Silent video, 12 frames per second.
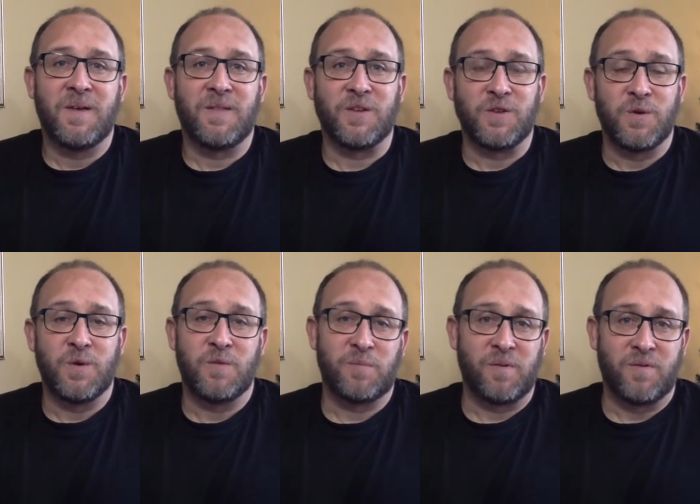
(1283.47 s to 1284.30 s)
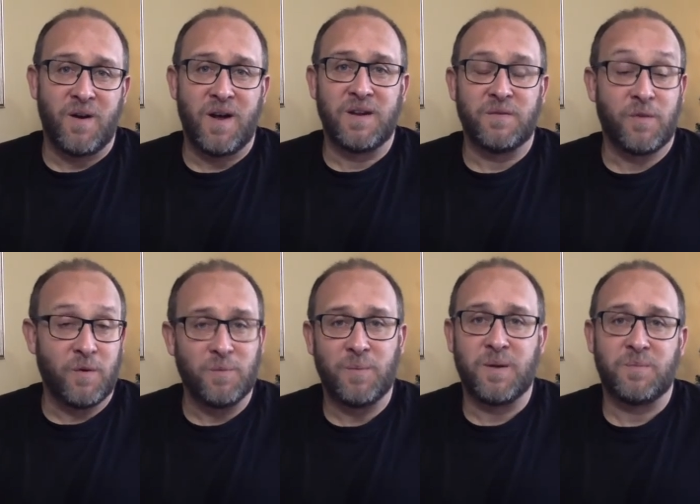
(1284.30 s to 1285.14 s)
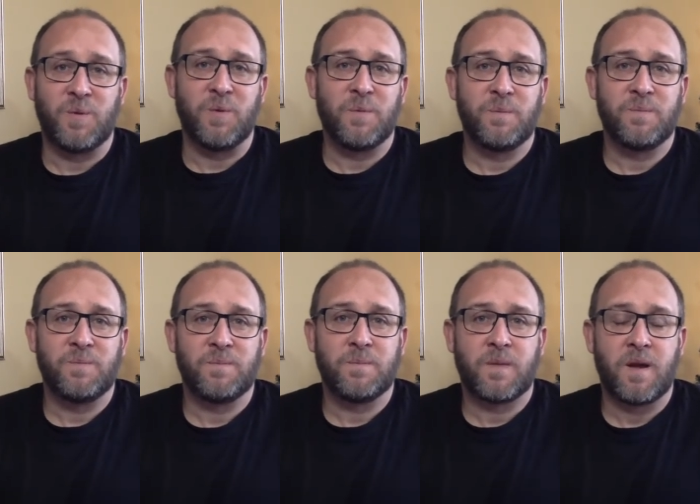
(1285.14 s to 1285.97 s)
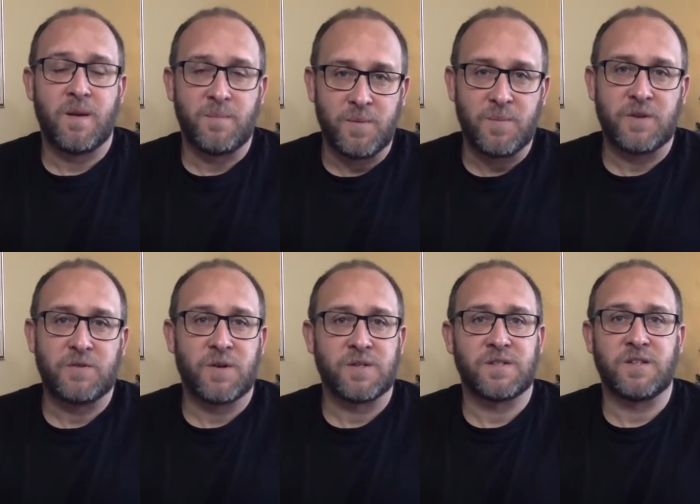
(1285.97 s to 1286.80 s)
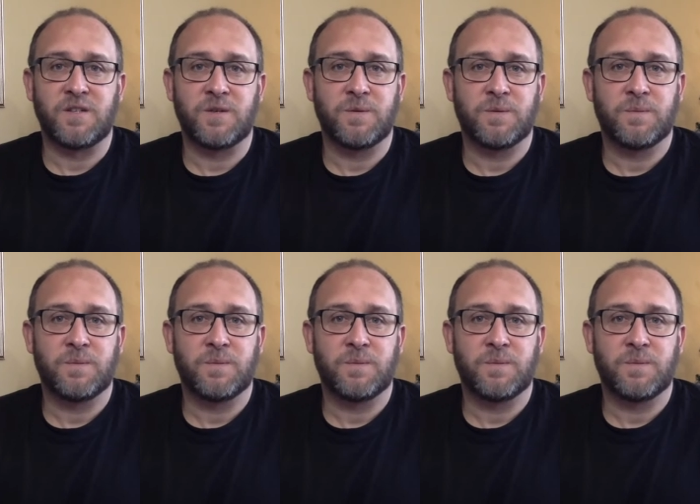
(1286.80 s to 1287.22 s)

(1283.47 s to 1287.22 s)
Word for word: that you have provided for all people. I put my trust in you.